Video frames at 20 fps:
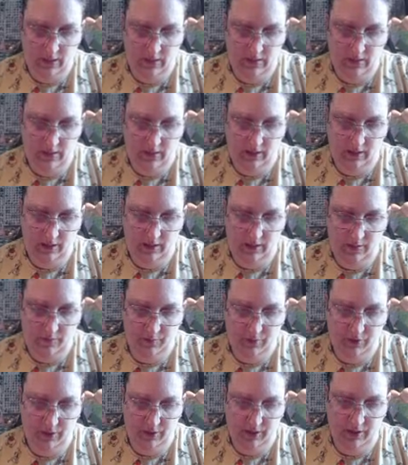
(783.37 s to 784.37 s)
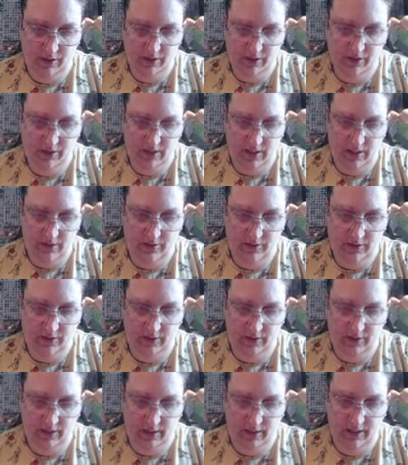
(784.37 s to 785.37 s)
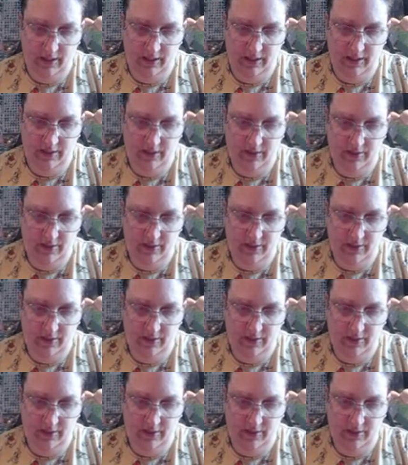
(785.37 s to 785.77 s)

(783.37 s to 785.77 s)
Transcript: Again, I'm putting just down a line